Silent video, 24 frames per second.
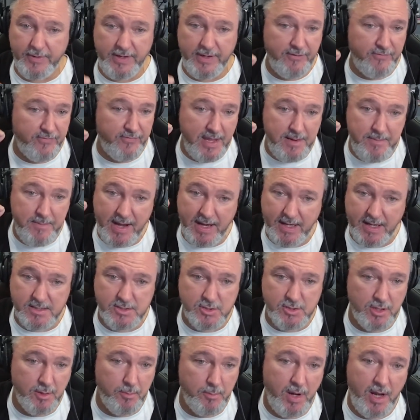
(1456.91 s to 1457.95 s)
if they make it
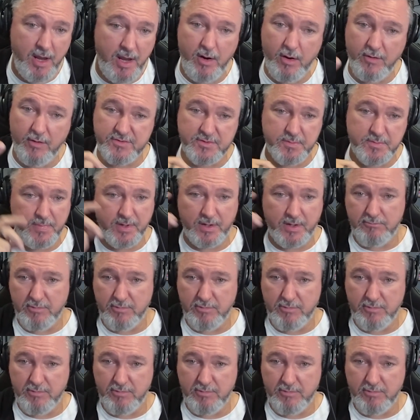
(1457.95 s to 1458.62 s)
to the playoffs,